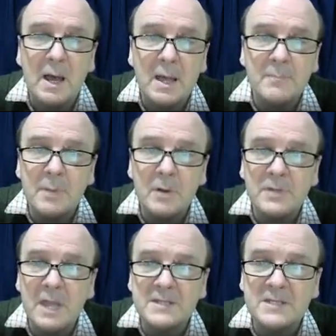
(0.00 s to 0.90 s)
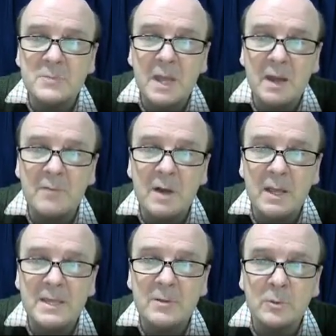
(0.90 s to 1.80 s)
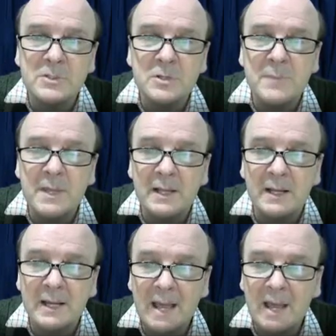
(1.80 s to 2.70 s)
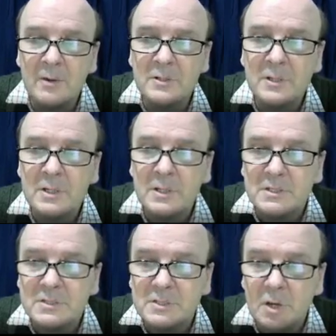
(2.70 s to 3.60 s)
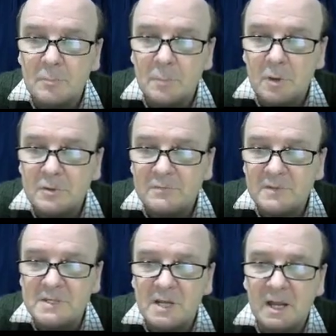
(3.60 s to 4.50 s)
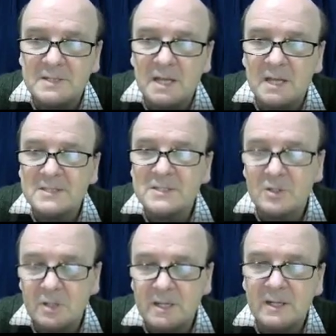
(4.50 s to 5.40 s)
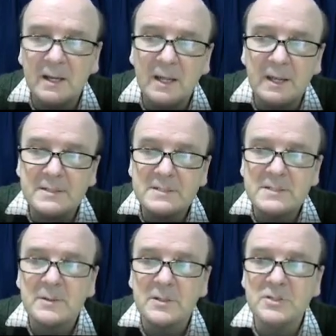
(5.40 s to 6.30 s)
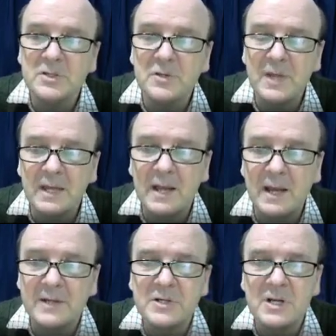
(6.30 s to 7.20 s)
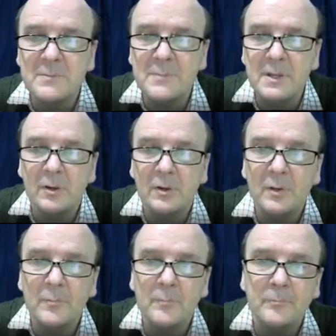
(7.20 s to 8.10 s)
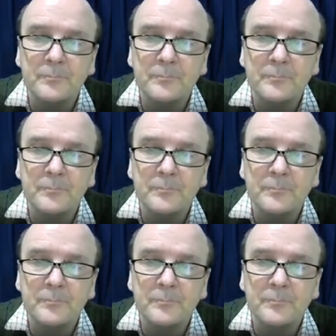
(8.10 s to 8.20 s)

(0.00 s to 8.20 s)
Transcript: In both cases, we have equal to being allowed, so both of these lines are solid lines, because you can actually be on them.